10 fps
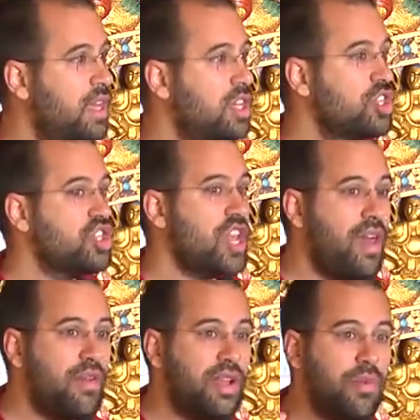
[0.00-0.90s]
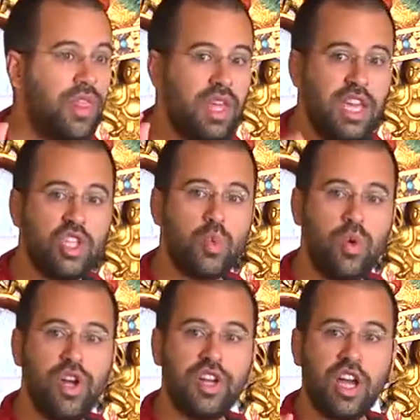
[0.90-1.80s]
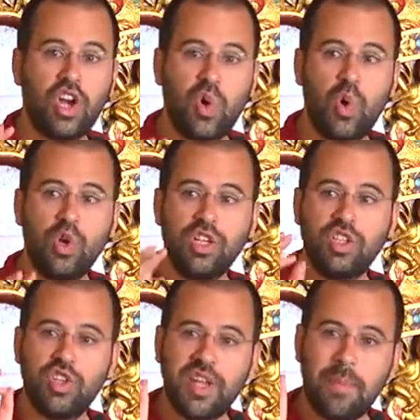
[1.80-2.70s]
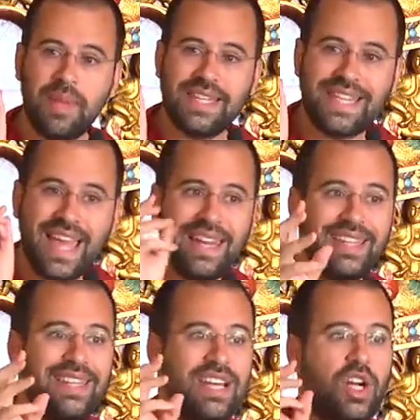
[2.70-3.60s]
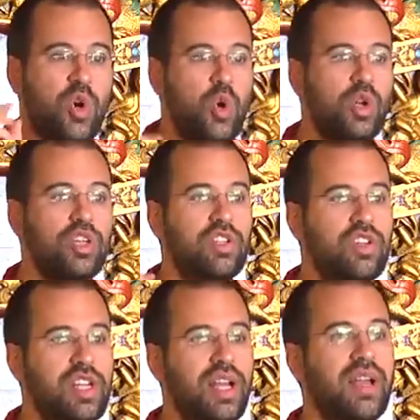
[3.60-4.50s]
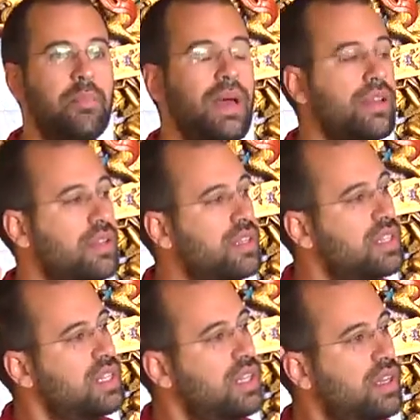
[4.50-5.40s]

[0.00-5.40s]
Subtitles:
sharing with each one according to their mentality, according to their capacity,